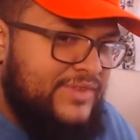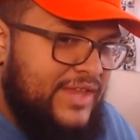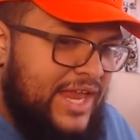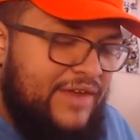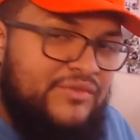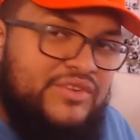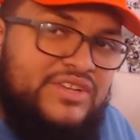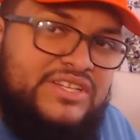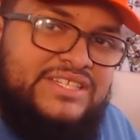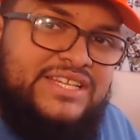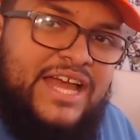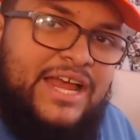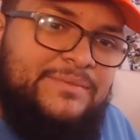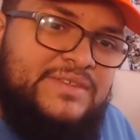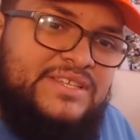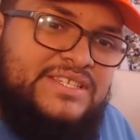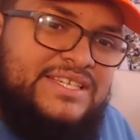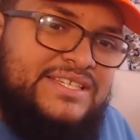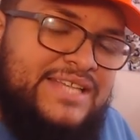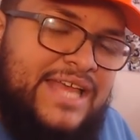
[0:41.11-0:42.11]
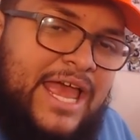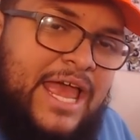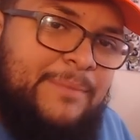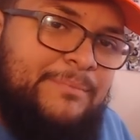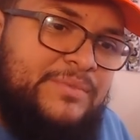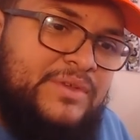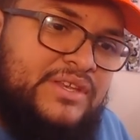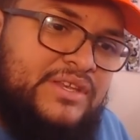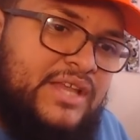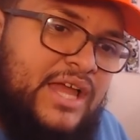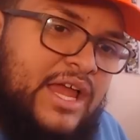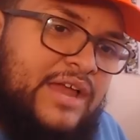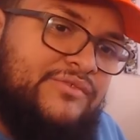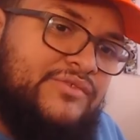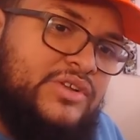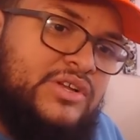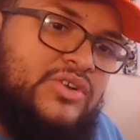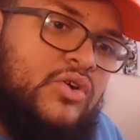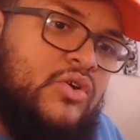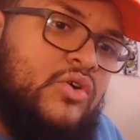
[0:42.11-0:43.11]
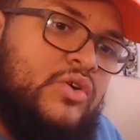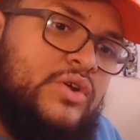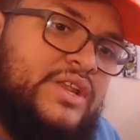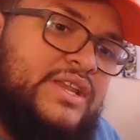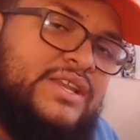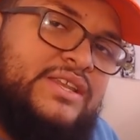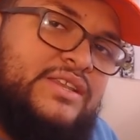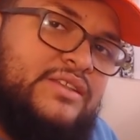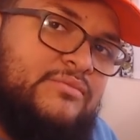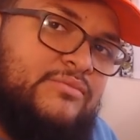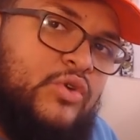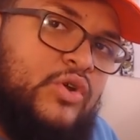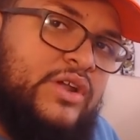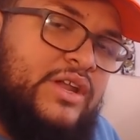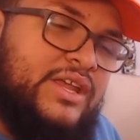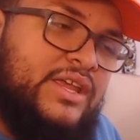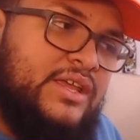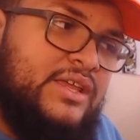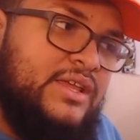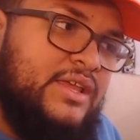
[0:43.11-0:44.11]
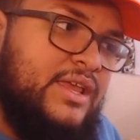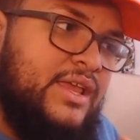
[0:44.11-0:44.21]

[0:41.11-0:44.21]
Every time this has happened, I've recorded in the morning.